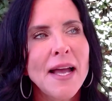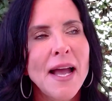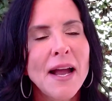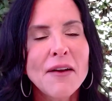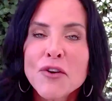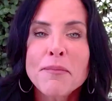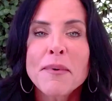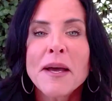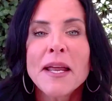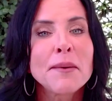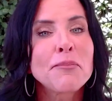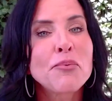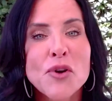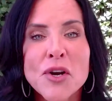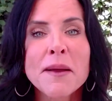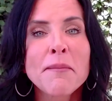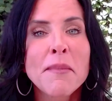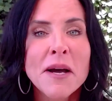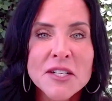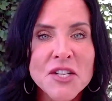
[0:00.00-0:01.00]
everybody
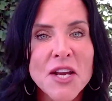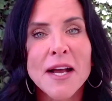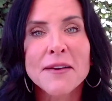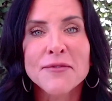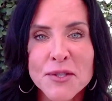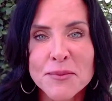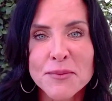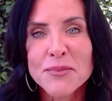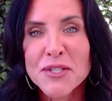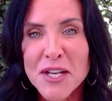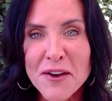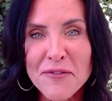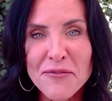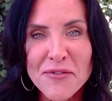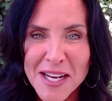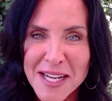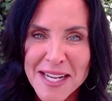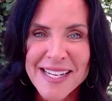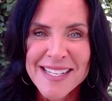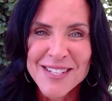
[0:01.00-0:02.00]
pretty much have some stuff
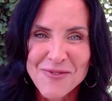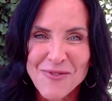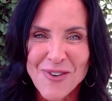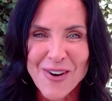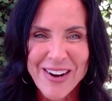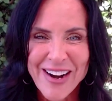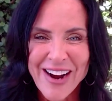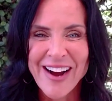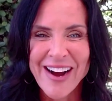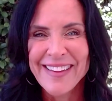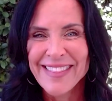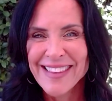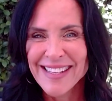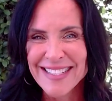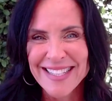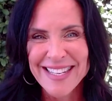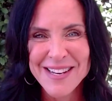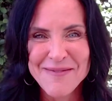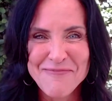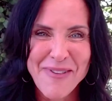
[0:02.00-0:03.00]
they need to work on
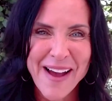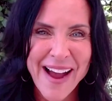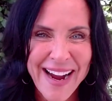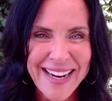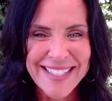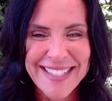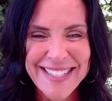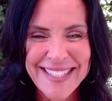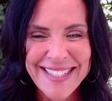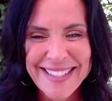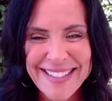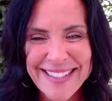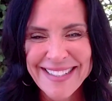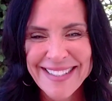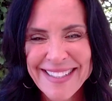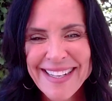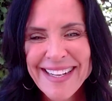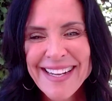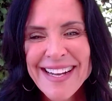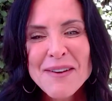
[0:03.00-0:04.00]
that's impacting?
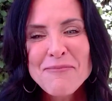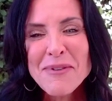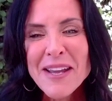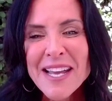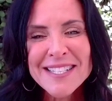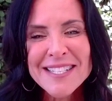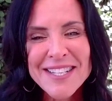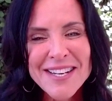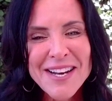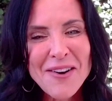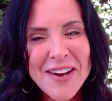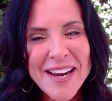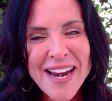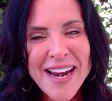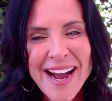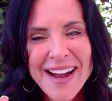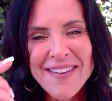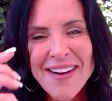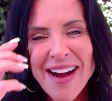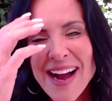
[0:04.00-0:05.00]
Because, and
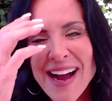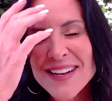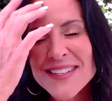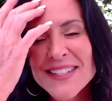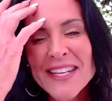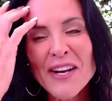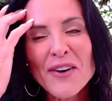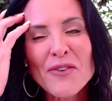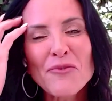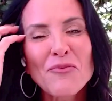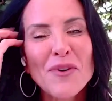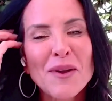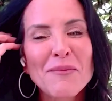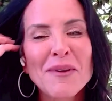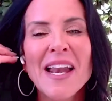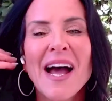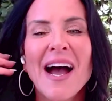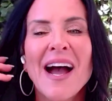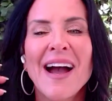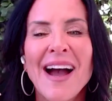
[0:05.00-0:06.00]
I tell
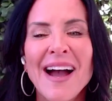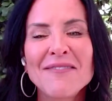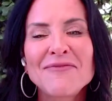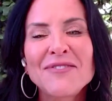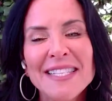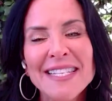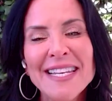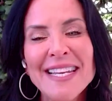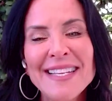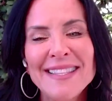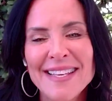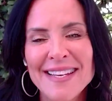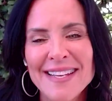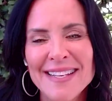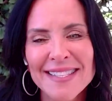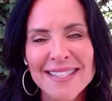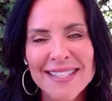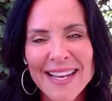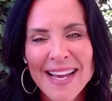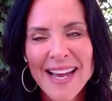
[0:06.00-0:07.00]
women, I've seen
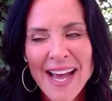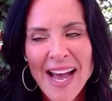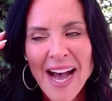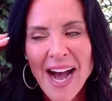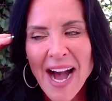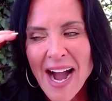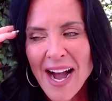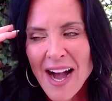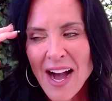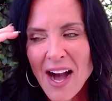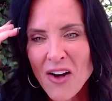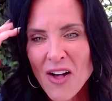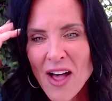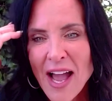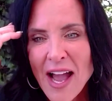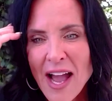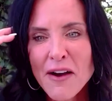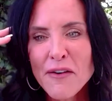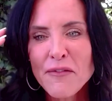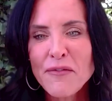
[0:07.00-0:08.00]
this. I'll
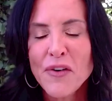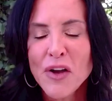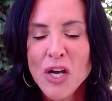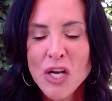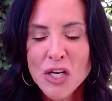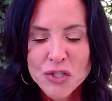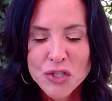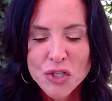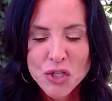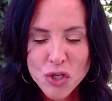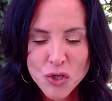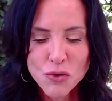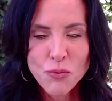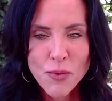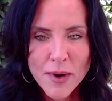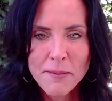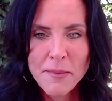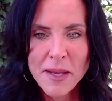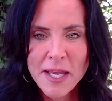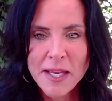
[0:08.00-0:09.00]
have two
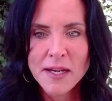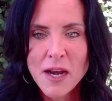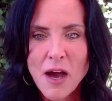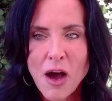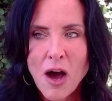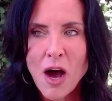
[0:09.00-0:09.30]
women